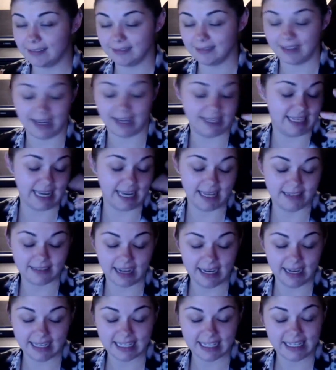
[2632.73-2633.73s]
I can't
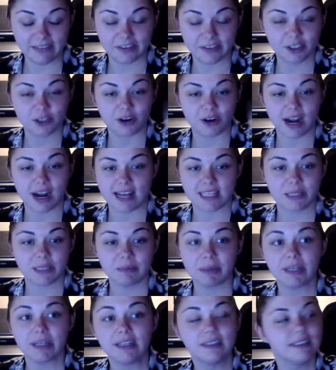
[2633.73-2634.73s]
even grasp
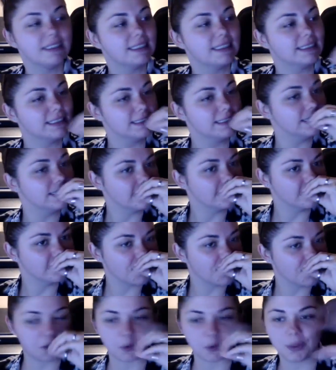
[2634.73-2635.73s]

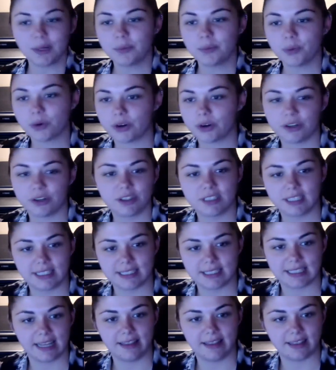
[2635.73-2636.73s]
3 words in a
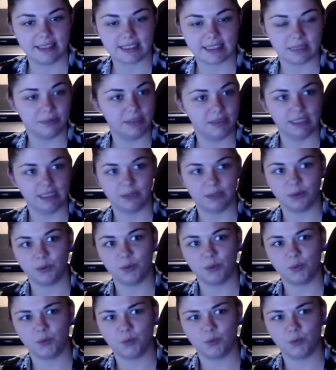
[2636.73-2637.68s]
sentence. I'm like, ooh.